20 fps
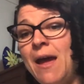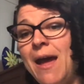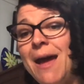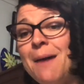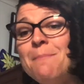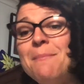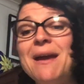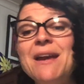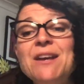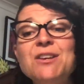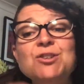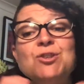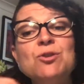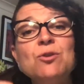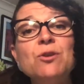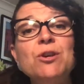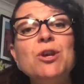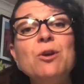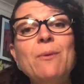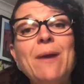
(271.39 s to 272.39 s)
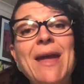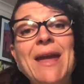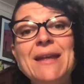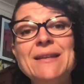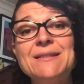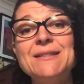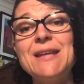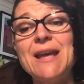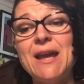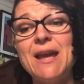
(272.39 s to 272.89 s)
And make sure you
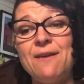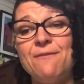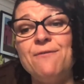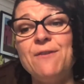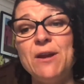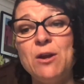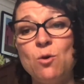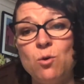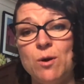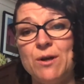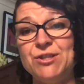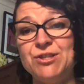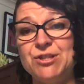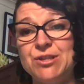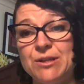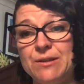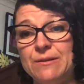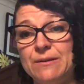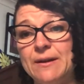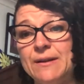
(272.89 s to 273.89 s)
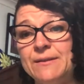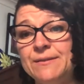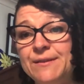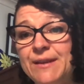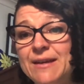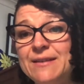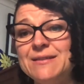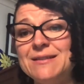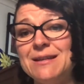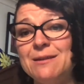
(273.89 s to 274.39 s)
answer every question,
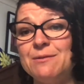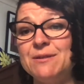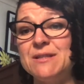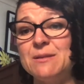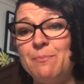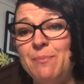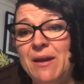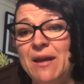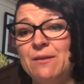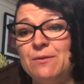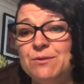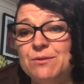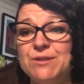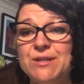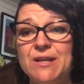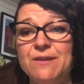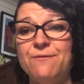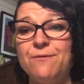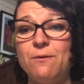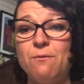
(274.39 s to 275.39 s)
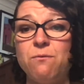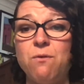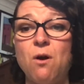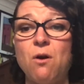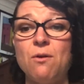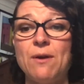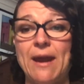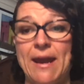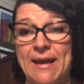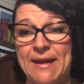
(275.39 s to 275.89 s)
unless there is a penalty for
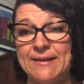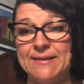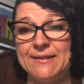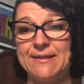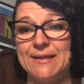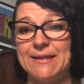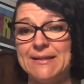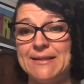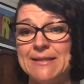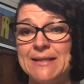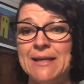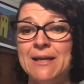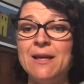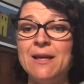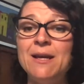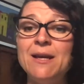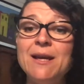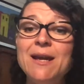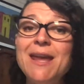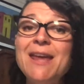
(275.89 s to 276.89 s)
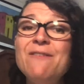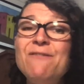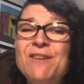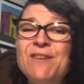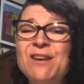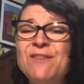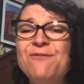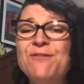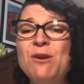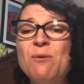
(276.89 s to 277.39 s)
wrong answers.
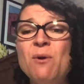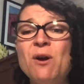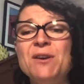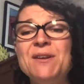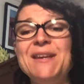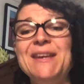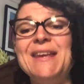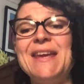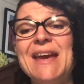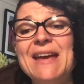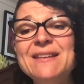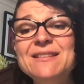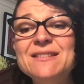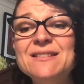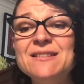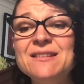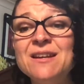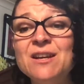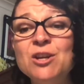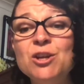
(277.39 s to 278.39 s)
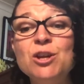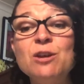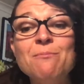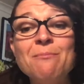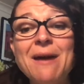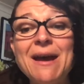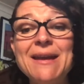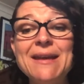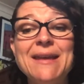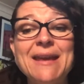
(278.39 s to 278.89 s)
Even if you only guess, you
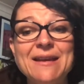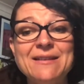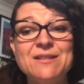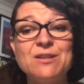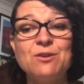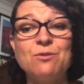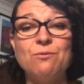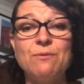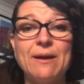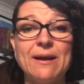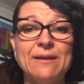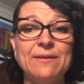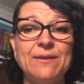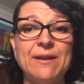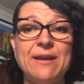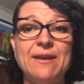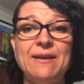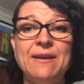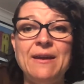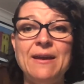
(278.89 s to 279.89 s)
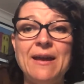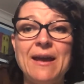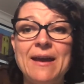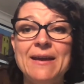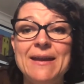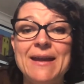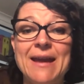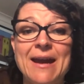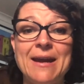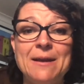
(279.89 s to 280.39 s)
may guess correctly
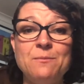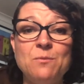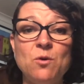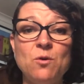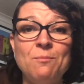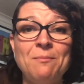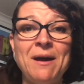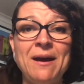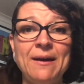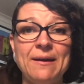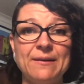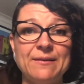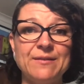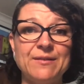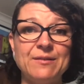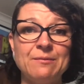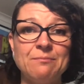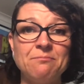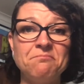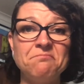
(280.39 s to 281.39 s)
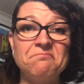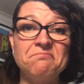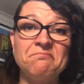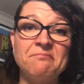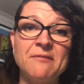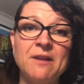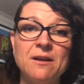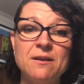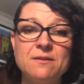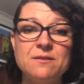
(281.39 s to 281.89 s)
and gain more marks.
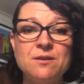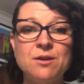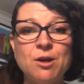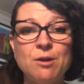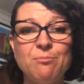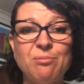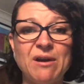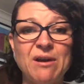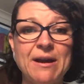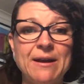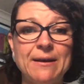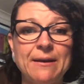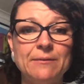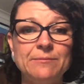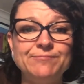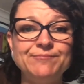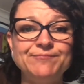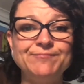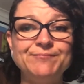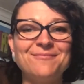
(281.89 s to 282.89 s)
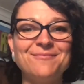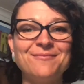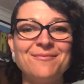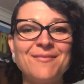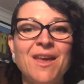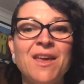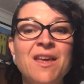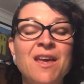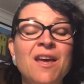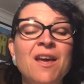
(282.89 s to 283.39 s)
It's a no-brainer.
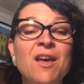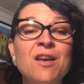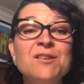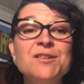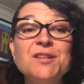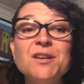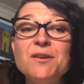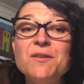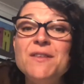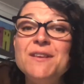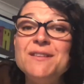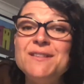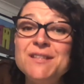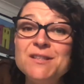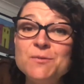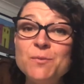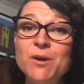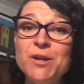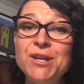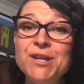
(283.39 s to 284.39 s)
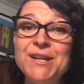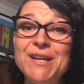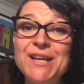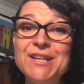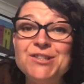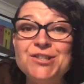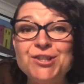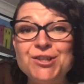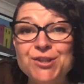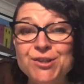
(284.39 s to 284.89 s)
So this is what you
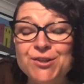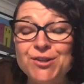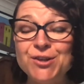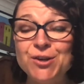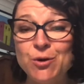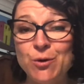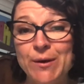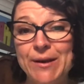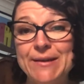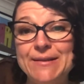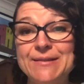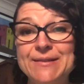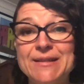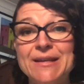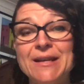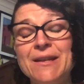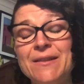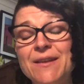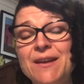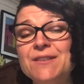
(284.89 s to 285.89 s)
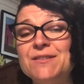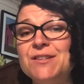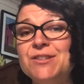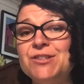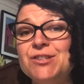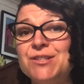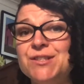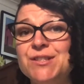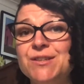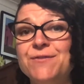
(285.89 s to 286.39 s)
need to do the quiz, and these are
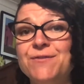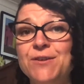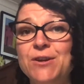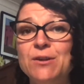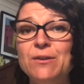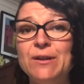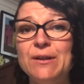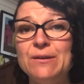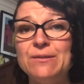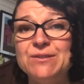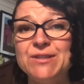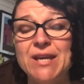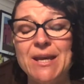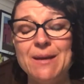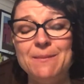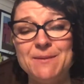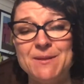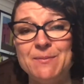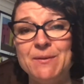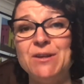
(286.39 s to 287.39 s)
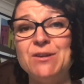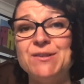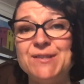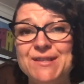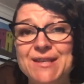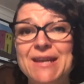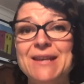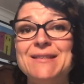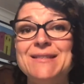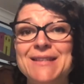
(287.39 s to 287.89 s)
just a few little tips because
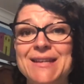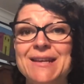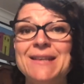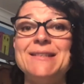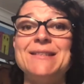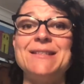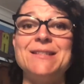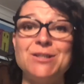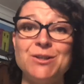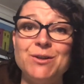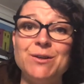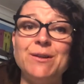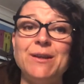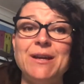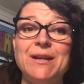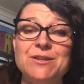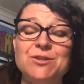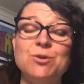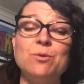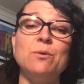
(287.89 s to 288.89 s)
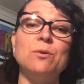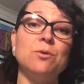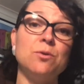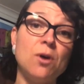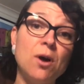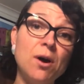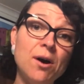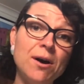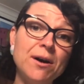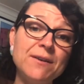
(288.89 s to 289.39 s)
these things do lead to a
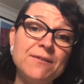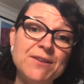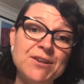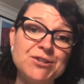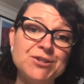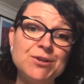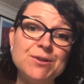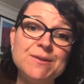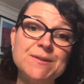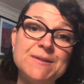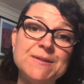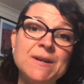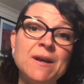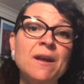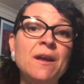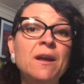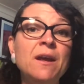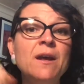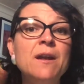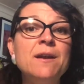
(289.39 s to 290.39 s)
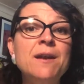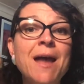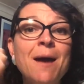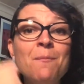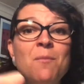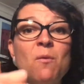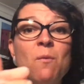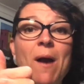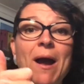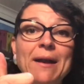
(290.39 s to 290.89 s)
lot of issues.
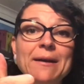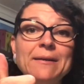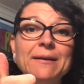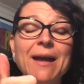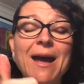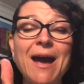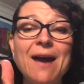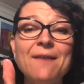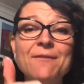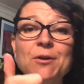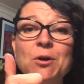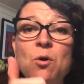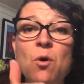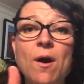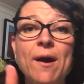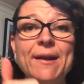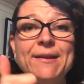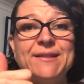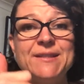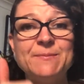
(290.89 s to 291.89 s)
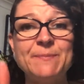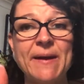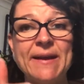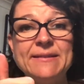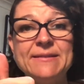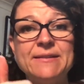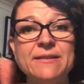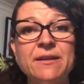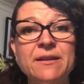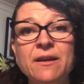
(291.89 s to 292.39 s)
Number 1, have a quiet
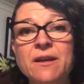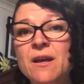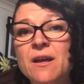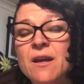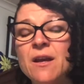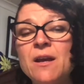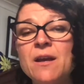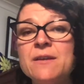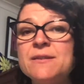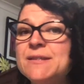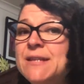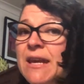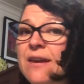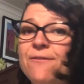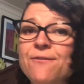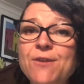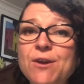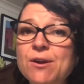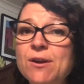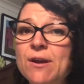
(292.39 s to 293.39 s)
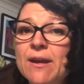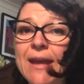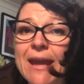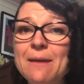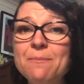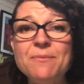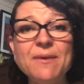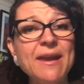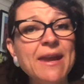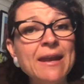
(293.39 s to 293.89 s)
space. See if you can
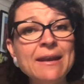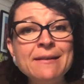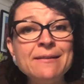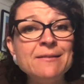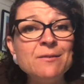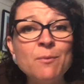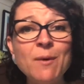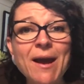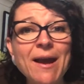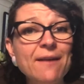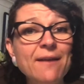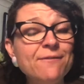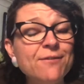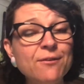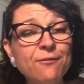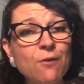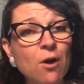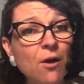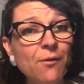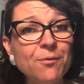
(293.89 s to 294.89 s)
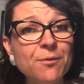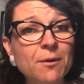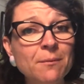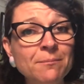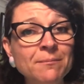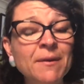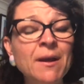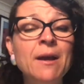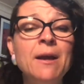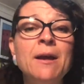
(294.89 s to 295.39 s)
keep the kitties away if you've got
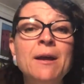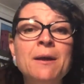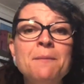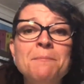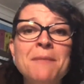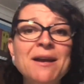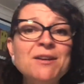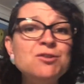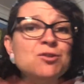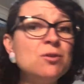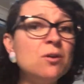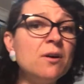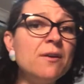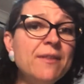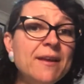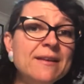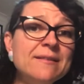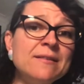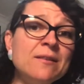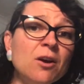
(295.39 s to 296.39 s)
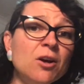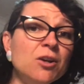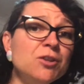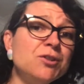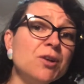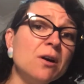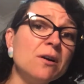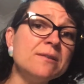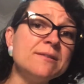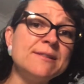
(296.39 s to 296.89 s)
them. Make sure there's no
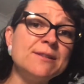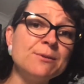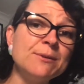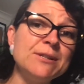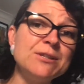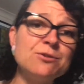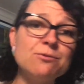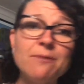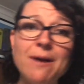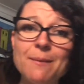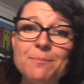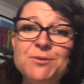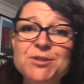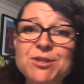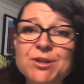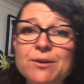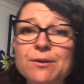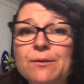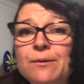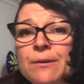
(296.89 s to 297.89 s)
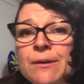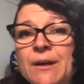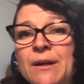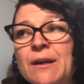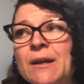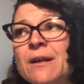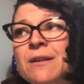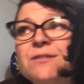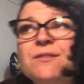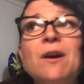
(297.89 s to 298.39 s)
dogs to interrupt you.
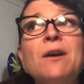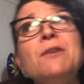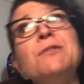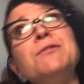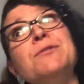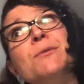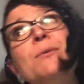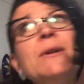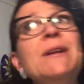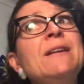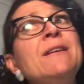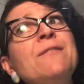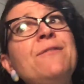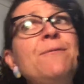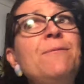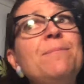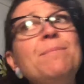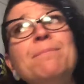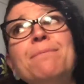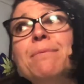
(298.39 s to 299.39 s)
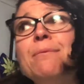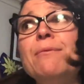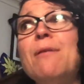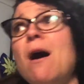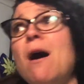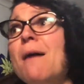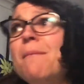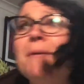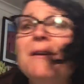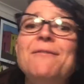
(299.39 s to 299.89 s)
Don't do it in a
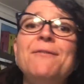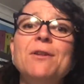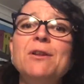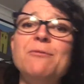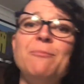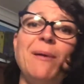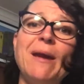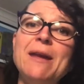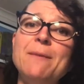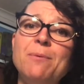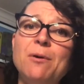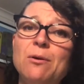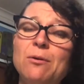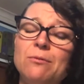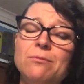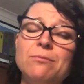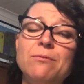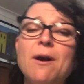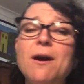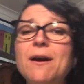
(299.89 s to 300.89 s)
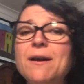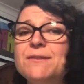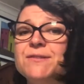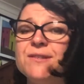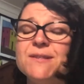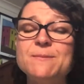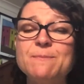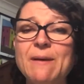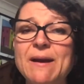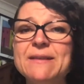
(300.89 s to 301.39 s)
library full of people, right?
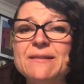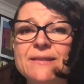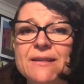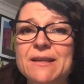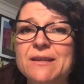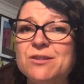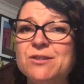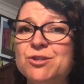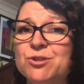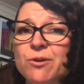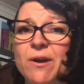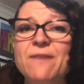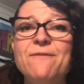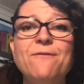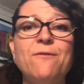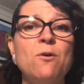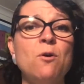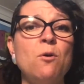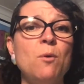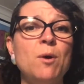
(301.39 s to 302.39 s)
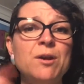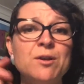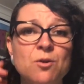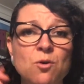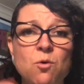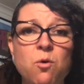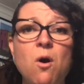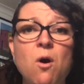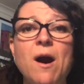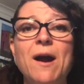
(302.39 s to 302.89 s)
Just basic, straightforward,
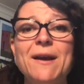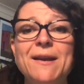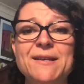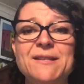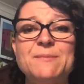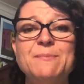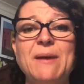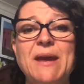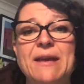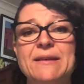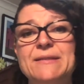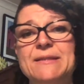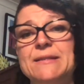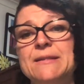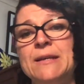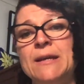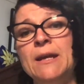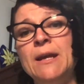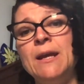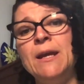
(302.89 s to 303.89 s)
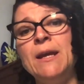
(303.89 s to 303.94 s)
quiet is best.